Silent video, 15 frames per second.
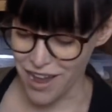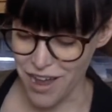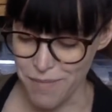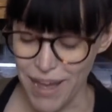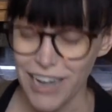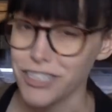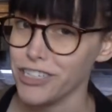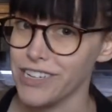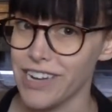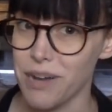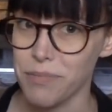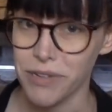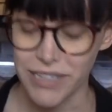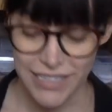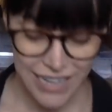actually a
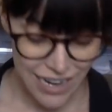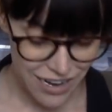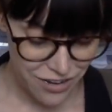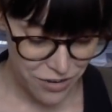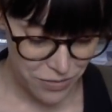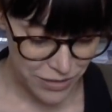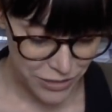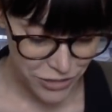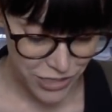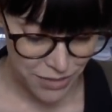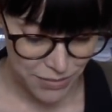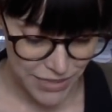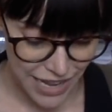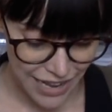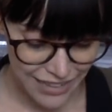couple exciting Goodwill
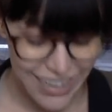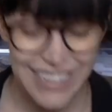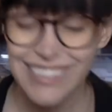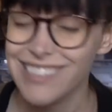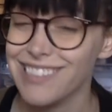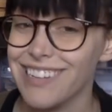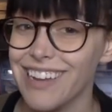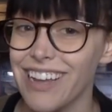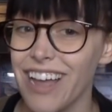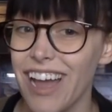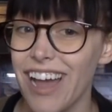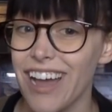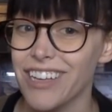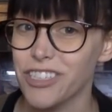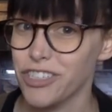trips, and let's
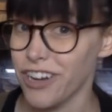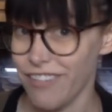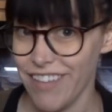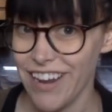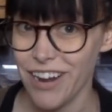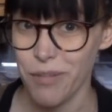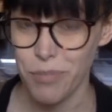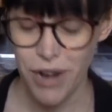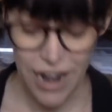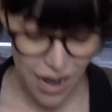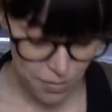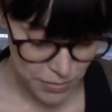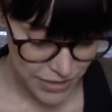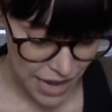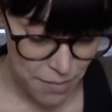start there,
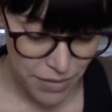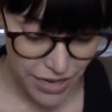perhaps.